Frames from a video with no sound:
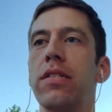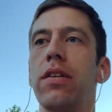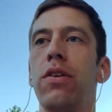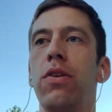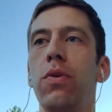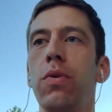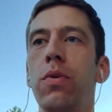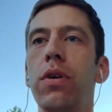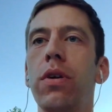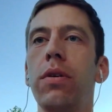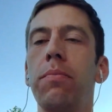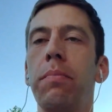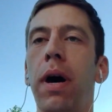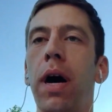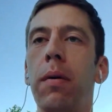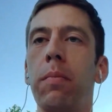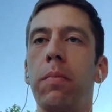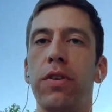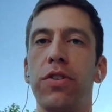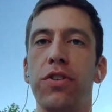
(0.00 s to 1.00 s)
you could
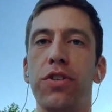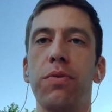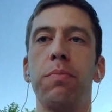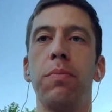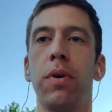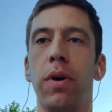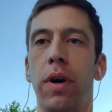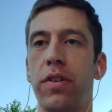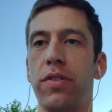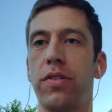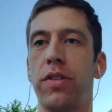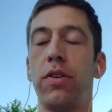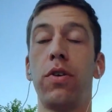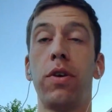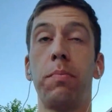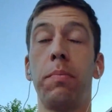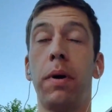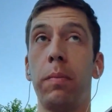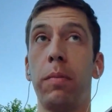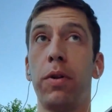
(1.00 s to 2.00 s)
publish books. You
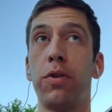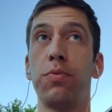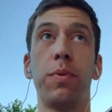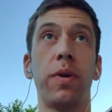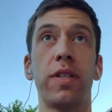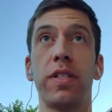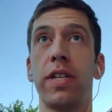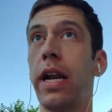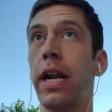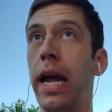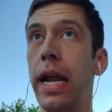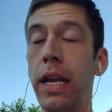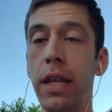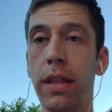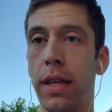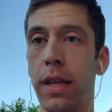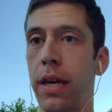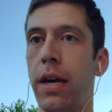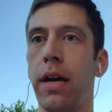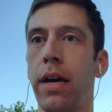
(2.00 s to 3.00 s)
could publish books on
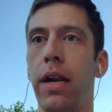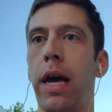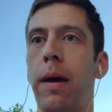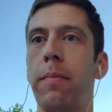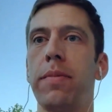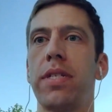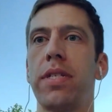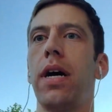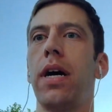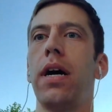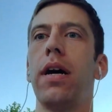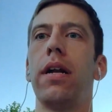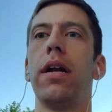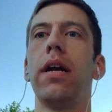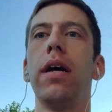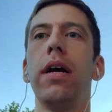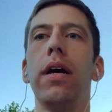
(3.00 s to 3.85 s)
anything on Amazon.